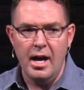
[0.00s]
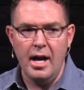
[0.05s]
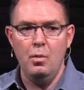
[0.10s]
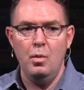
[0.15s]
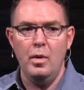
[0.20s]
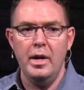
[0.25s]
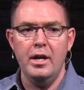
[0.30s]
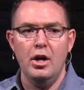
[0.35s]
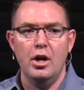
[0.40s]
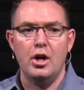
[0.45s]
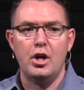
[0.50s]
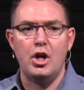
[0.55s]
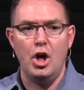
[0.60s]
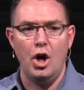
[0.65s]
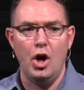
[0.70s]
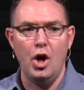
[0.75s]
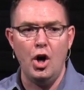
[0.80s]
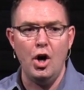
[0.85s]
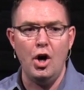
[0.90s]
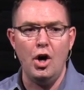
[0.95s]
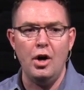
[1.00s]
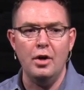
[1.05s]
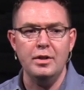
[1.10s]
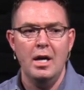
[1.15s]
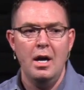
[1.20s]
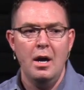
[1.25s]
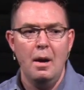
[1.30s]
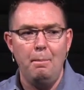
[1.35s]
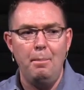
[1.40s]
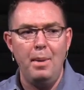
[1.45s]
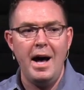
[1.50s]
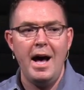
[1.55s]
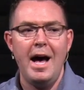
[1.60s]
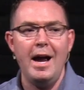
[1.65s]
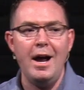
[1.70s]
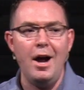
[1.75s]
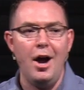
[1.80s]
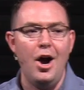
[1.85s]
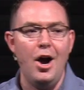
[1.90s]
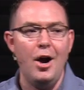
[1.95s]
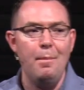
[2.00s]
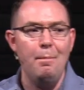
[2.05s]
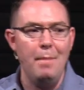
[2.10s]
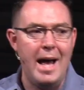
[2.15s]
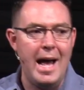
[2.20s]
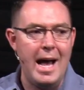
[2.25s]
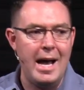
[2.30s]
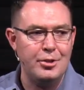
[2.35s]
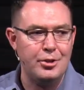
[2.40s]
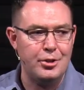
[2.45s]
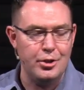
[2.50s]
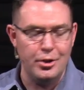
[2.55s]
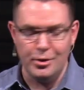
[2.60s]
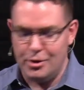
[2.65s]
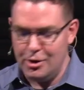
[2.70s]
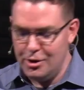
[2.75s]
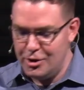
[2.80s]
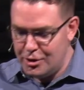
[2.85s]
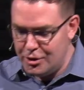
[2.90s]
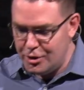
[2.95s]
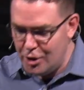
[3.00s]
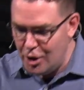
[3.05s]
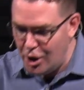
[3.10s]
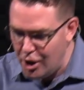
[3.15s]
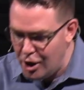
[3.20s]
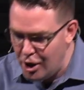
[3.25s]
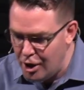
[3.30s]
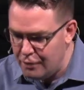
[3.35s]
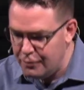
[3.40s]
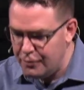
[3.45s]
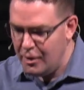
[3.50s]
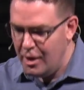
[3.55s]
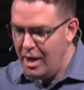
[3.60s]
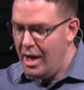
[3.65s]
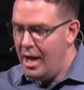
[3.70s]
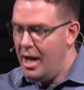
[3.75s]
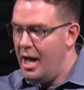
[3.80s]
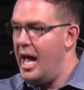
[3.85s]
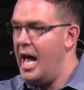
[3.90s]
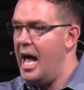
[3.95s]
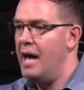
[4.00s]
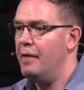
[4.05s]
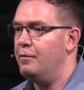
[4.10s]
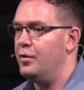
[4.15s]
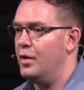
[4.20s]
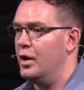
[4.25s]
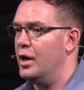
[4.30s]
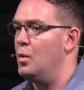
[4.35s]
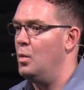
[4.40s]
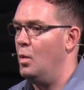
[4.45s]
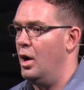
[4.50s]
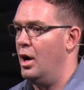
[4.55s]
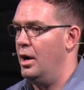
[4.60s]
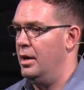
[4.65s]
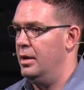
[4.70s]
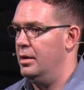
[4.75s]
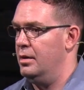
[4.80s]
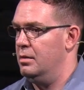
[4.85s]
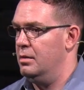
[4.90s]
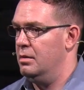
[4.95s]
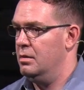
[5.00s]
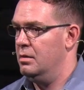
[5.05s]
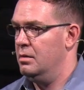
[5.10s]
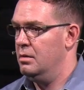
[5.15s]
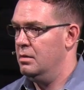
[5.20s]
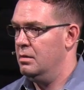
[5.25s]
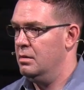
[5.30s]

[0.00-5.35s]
and we are called by our Master to serve everyone.